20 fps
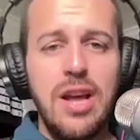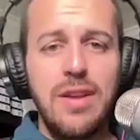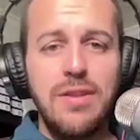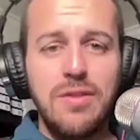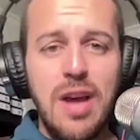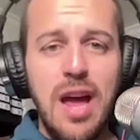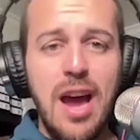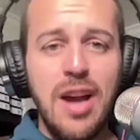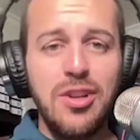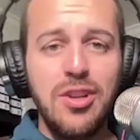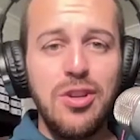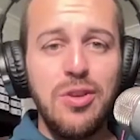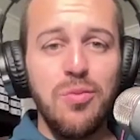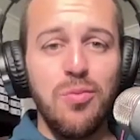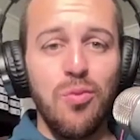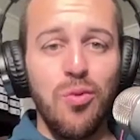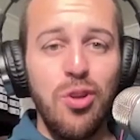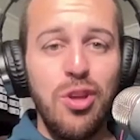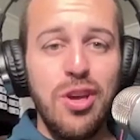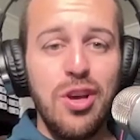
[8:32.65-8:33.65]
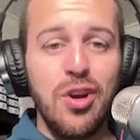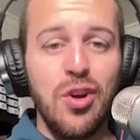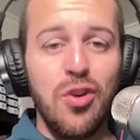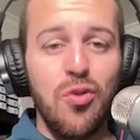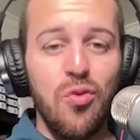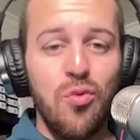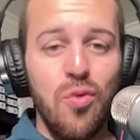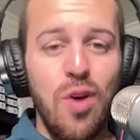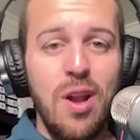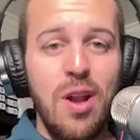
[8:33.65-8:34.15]
is actually really
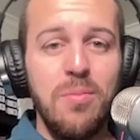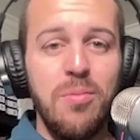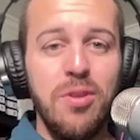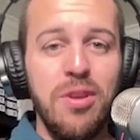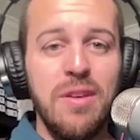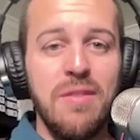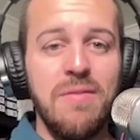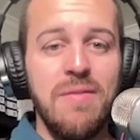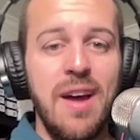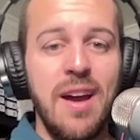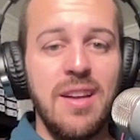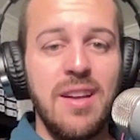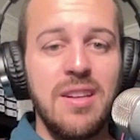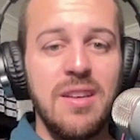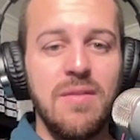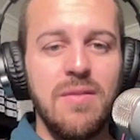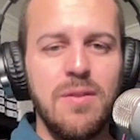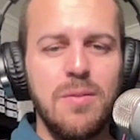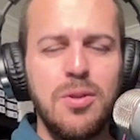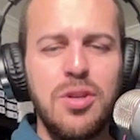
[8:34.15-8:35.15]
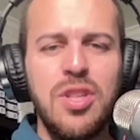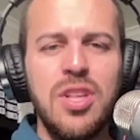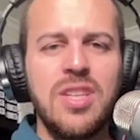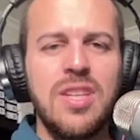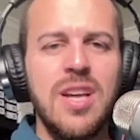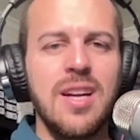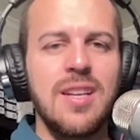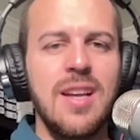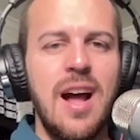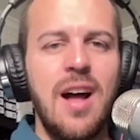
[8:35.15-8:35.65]
incredibly effective, especially the
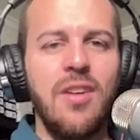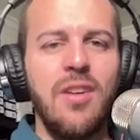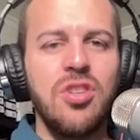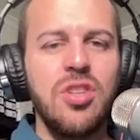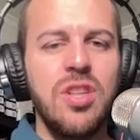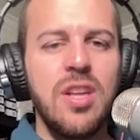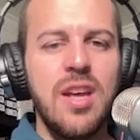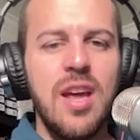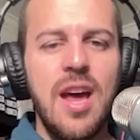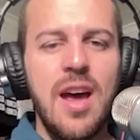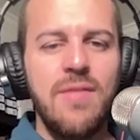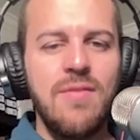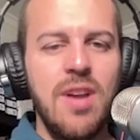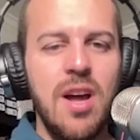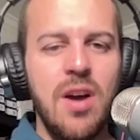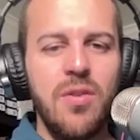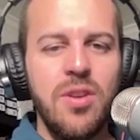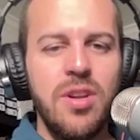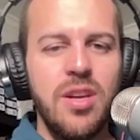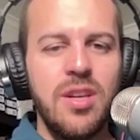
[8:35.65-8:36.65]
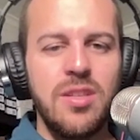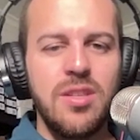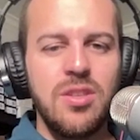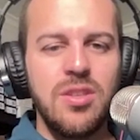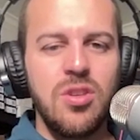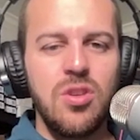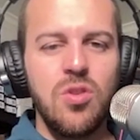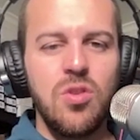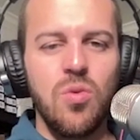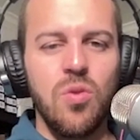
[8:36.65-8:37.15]
technology they have nowadays
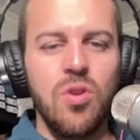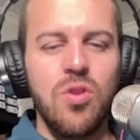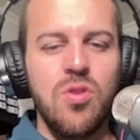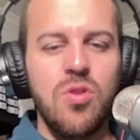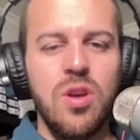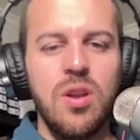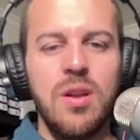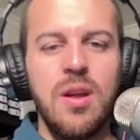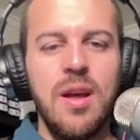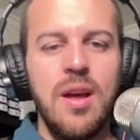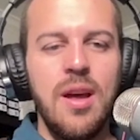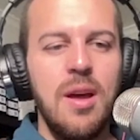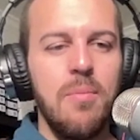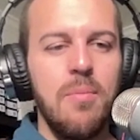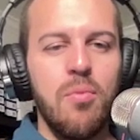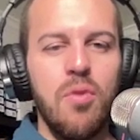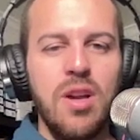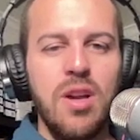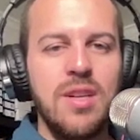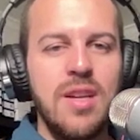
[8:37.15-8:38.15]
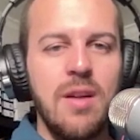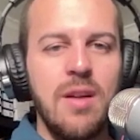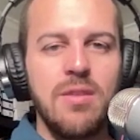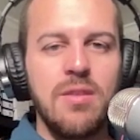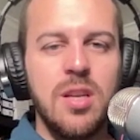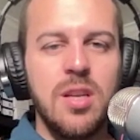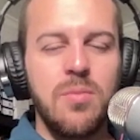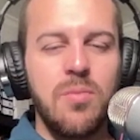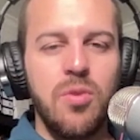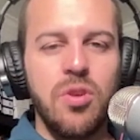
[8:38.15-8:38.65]
too, where you can break down
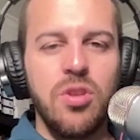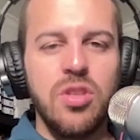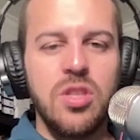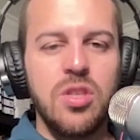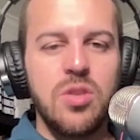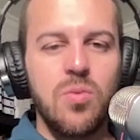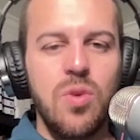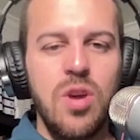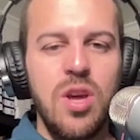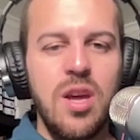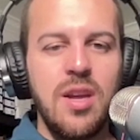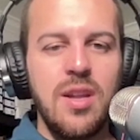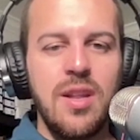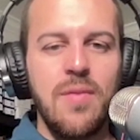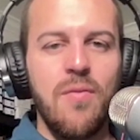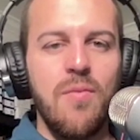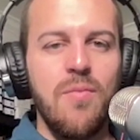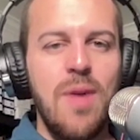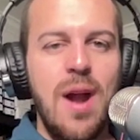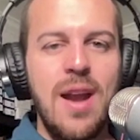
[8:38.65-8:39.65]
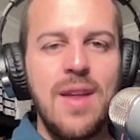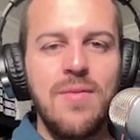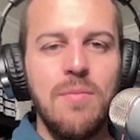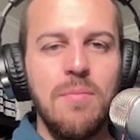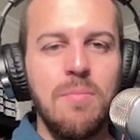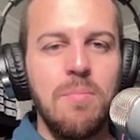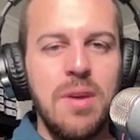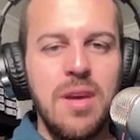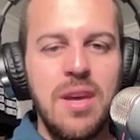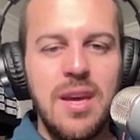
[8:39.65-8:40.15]
someone's swing from not
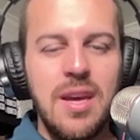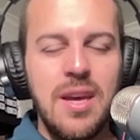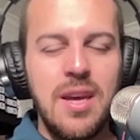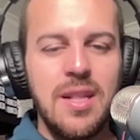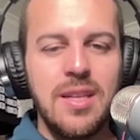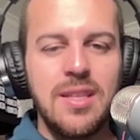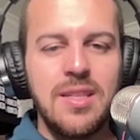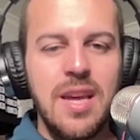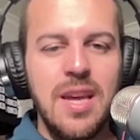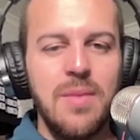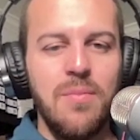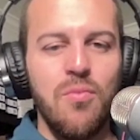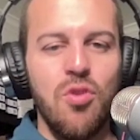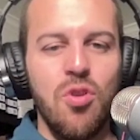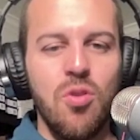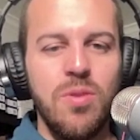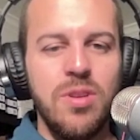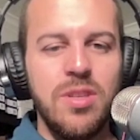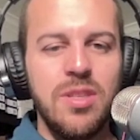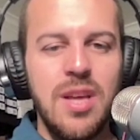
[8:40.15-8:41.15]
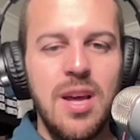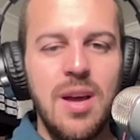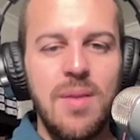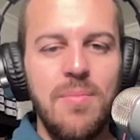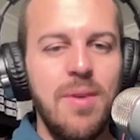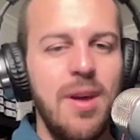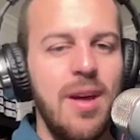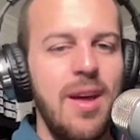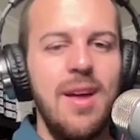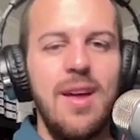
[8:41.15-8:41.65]
even being in the same room as
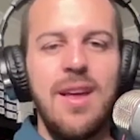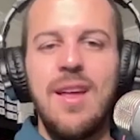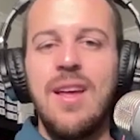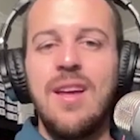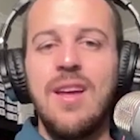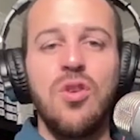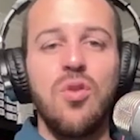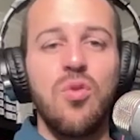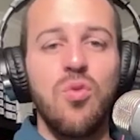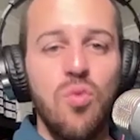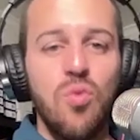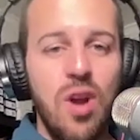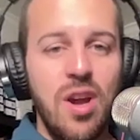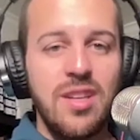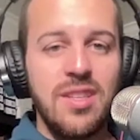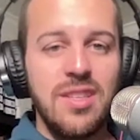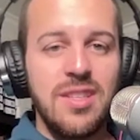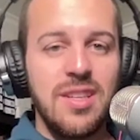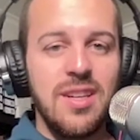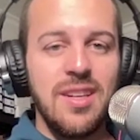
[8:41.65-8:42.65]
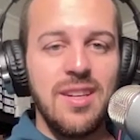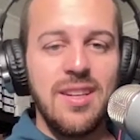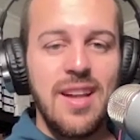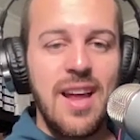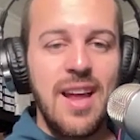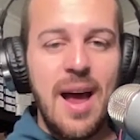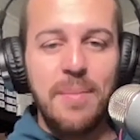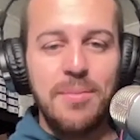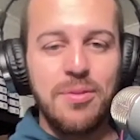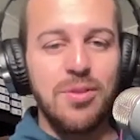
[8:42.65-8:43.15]
them. Crazy,
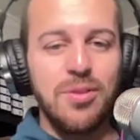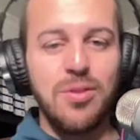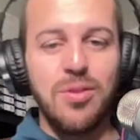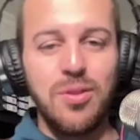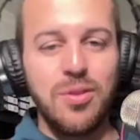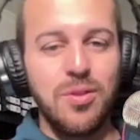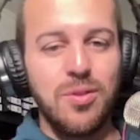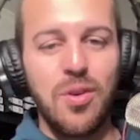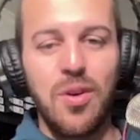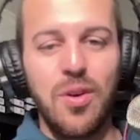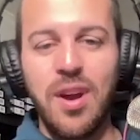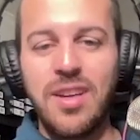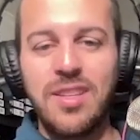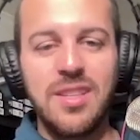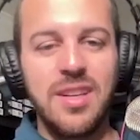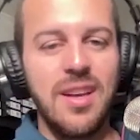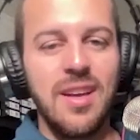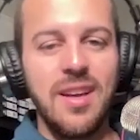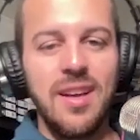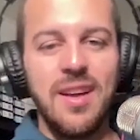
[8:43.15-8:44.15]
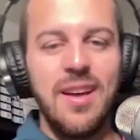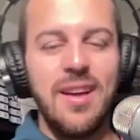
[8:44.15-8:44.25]
absolutely crazy.